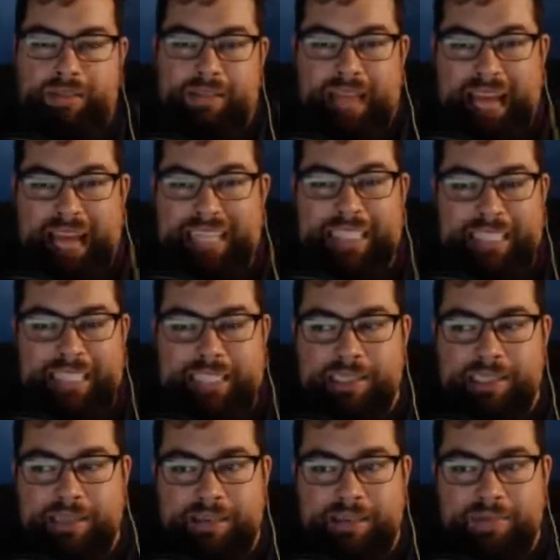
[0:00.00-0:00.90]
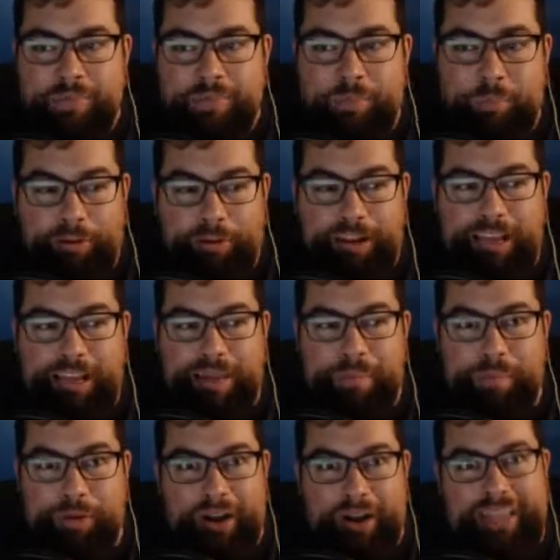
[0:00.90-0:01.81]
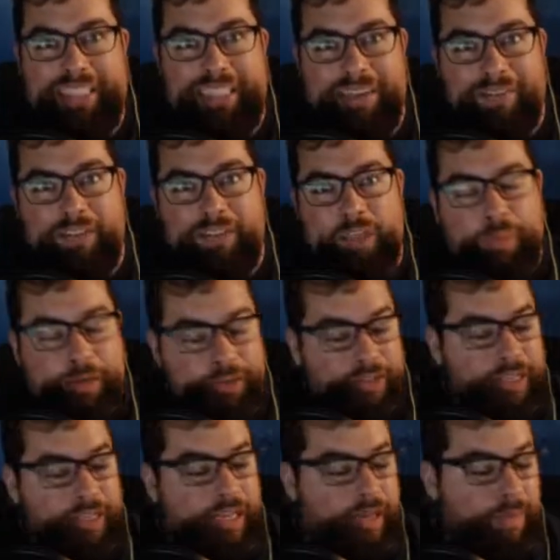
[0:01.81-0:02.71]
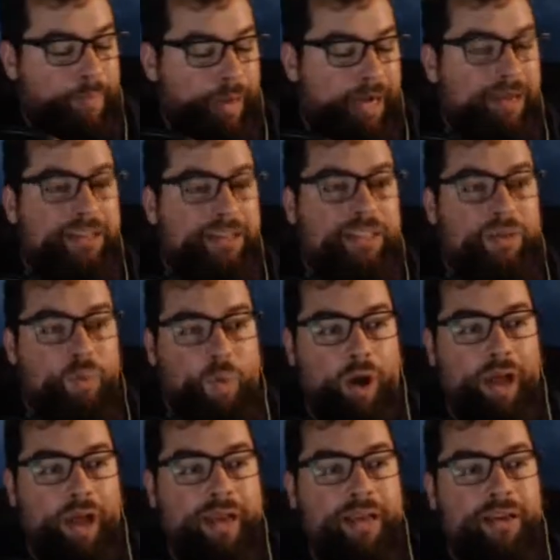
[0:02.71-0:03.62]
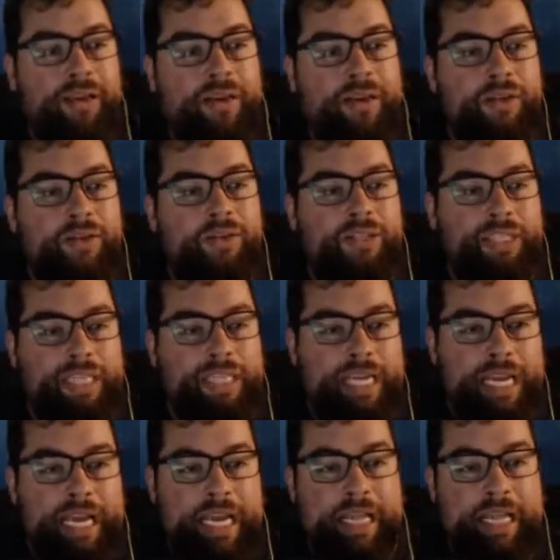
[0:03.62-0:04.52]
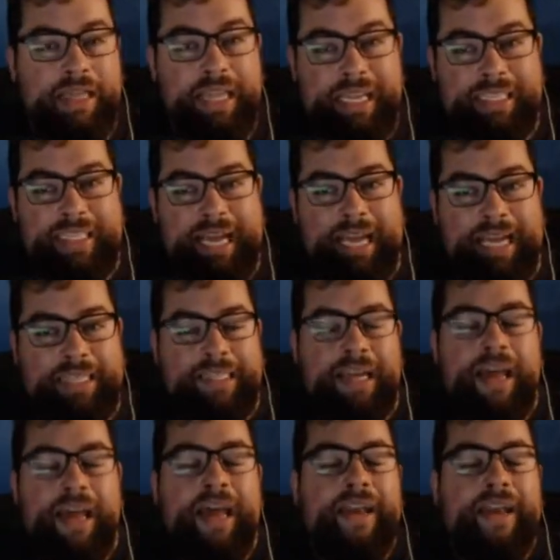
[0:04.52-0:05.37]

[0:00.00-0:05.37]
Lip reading: That's pretty impressive, especially compared to what you see these days.